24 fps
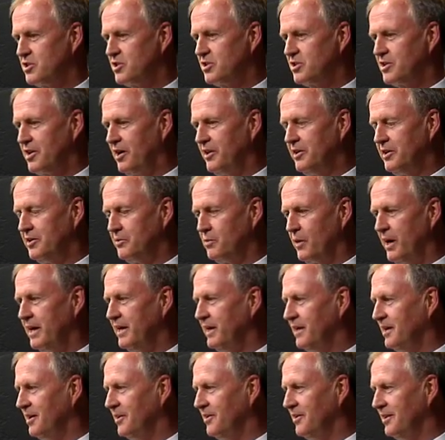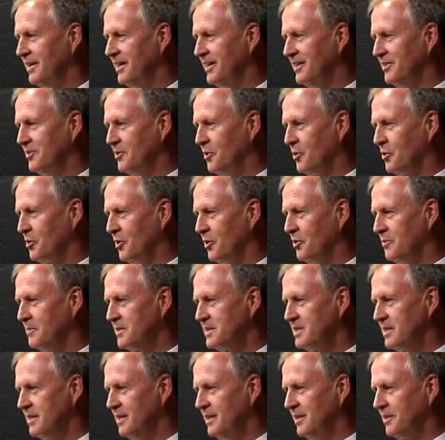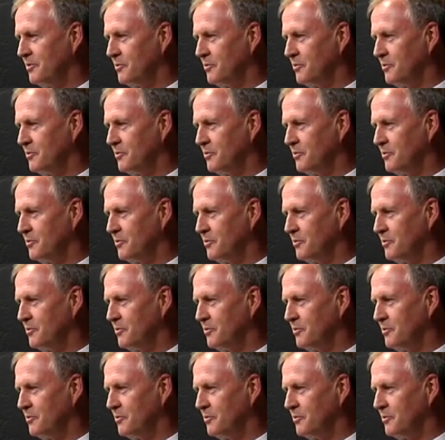started right here in Oklahoma City,